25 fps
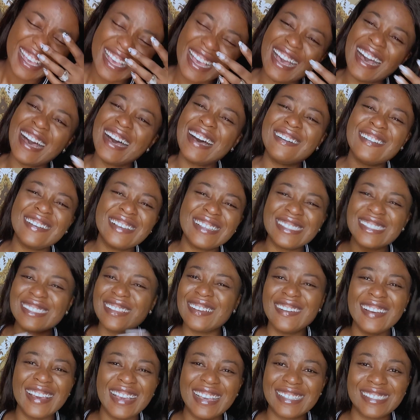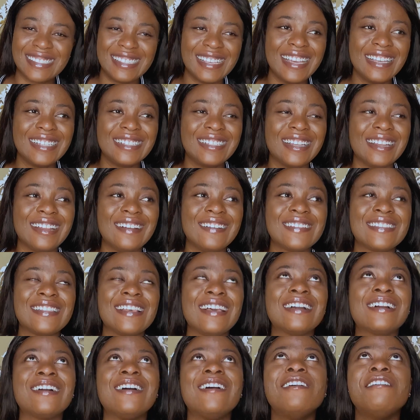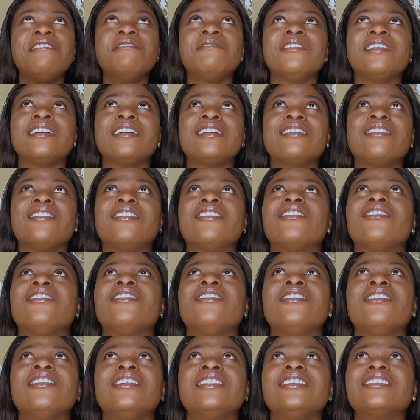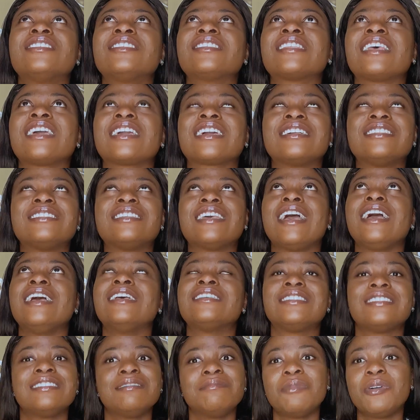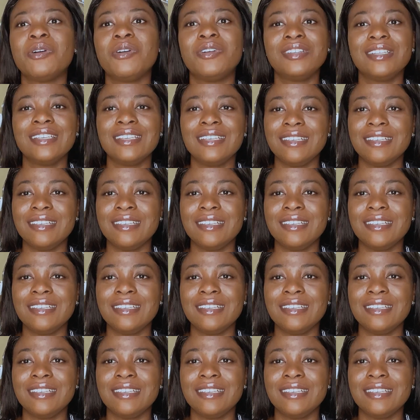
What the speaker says: I was so excited. I was like, oh my god, this is like a testimony.